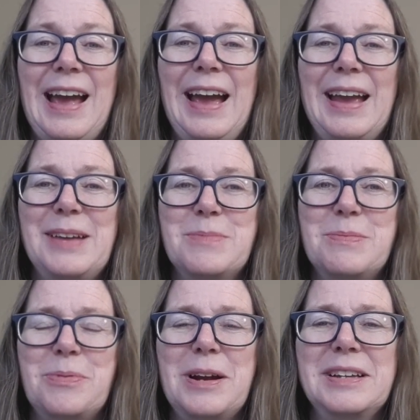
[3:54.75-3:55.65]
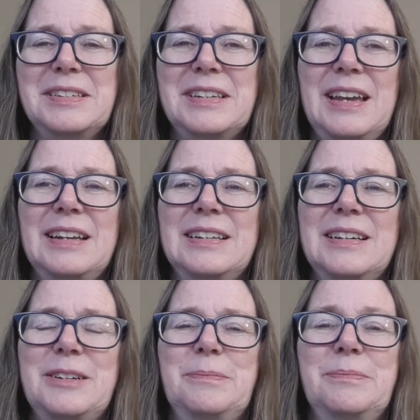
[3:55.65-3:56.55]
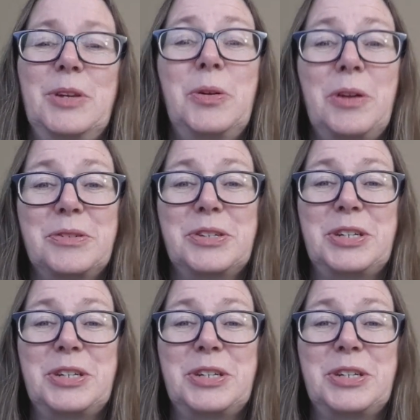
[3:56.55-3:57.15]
I am impressed, and kudos